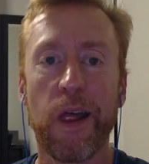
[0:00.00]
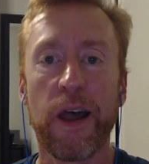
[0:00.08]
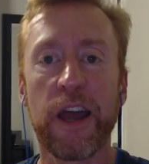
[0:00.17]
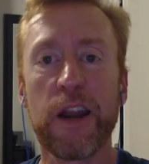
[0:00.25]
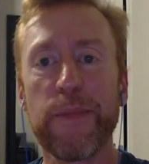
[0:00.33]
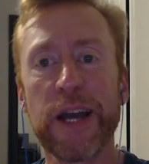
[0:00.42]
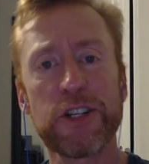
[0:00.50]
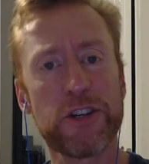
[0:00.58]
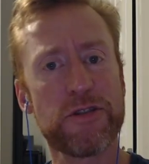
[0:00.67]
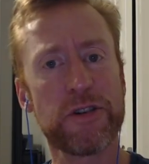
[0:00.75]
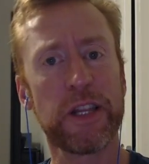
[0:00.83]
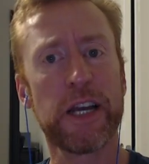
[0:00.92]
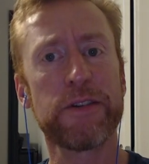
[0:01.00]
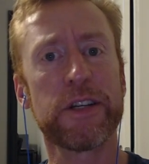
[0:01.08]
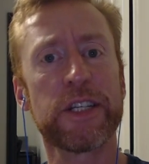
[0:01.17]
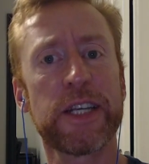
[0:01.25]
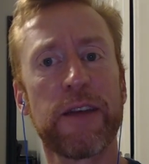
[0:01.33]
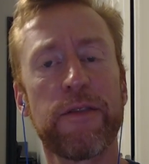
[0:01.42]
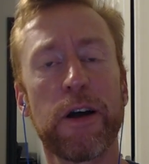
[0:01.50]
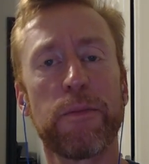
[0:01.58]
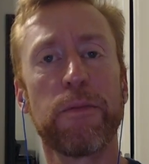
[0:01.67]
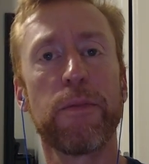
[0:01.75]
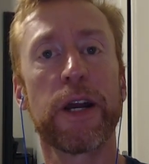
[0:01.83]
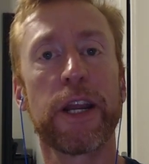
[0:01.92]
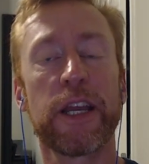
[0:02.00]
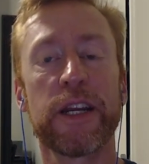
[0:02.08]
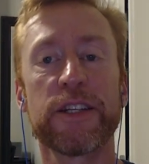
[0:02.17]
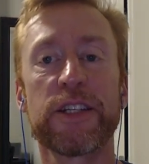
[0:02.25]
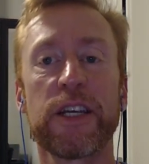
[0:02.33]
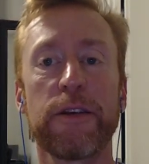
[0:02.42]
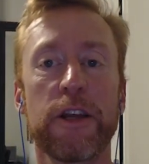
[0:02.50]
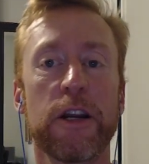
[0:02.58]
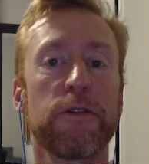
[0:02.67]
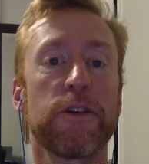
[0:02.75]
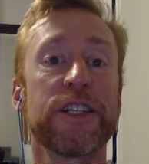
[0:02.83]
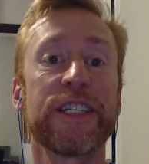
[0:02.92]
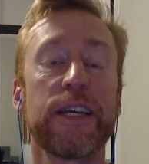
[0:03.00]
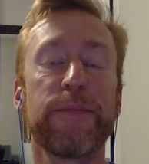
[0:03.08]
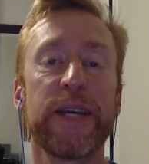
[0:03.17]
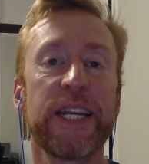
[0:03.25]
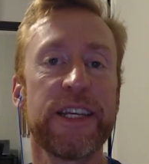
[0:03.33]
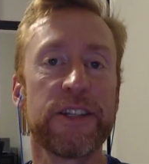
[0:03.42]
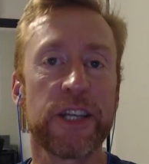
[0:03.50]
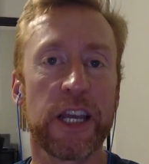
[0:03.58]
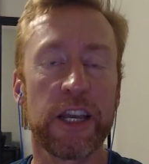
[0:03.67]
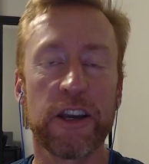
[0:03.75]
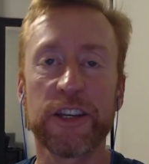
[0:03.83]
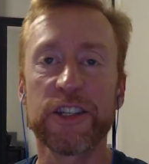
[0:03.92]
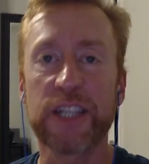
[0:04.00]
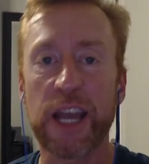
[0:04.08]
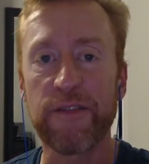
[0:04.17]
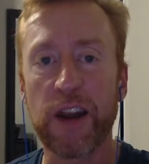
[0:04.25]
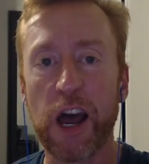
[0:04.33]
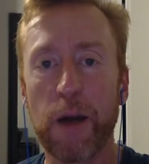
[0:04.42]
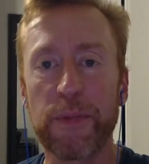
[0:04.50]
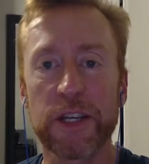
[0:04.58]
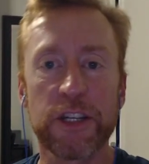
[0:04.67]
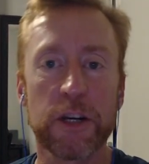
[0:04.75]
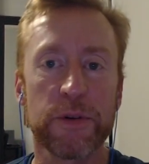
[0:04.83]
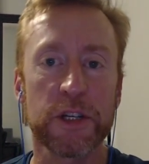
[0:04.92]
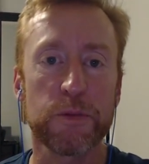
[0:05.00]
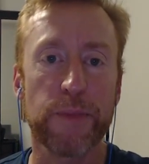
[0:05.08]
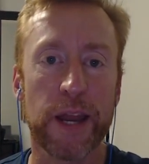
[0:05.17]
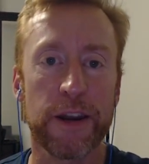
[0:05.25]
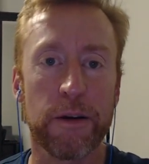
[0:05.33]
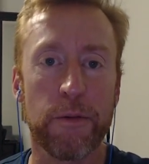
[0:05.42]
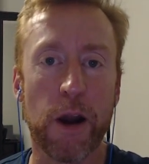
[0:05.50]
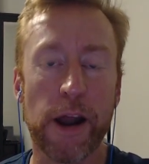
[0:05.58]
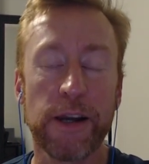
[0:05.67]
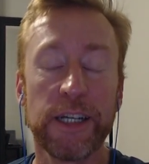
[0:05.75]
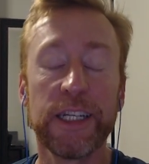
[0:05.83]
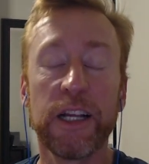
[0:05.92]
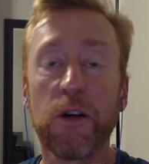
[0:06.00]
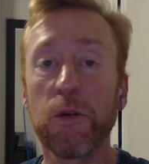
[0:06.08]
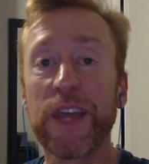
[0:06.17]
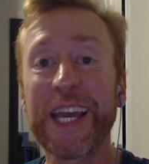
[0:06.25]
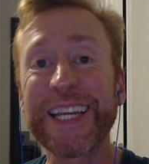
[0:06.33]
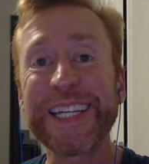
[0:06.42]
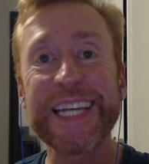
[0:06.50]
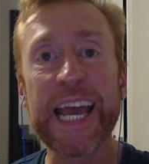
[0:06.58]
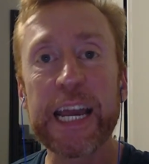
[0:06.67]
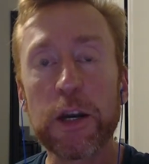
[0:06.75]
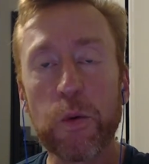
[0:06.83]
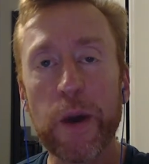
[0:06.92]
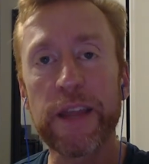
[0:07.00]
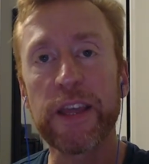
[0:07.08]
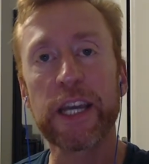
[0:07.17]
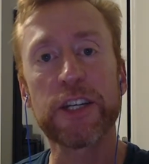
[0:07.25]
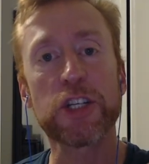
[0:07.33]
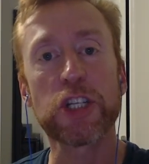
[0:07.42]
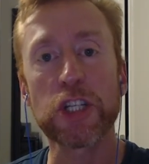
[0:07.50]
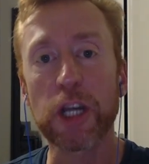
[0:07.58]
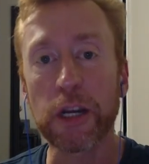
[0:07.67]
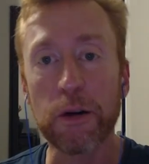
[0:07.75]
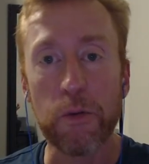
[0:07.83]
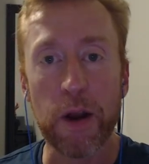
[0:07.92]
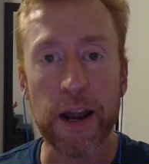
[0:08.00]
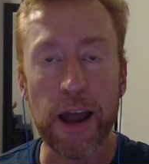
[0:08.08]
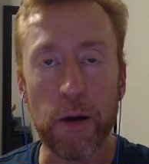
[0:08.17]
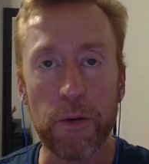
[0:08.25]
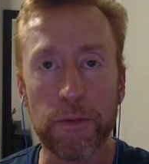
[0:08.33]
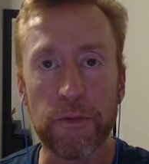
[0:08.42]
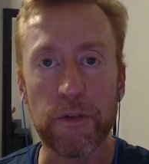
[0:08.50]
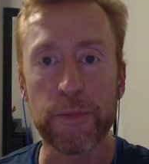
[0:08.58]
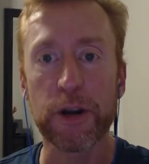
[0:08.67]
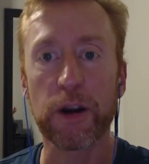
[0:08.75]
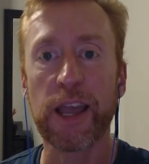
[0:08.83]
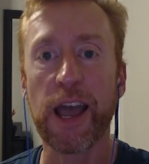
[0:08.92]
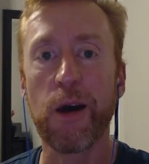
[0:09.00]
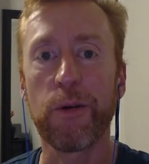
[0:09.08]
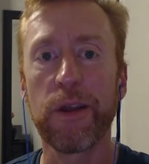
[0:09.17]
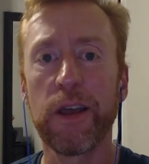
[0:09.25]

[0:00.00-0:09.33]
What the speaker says: And imagine you're allowed to save up money in your CBDC. You can save it up because you don't want to spend it, right? Well, they can take it away. They can just suck it right out from your account.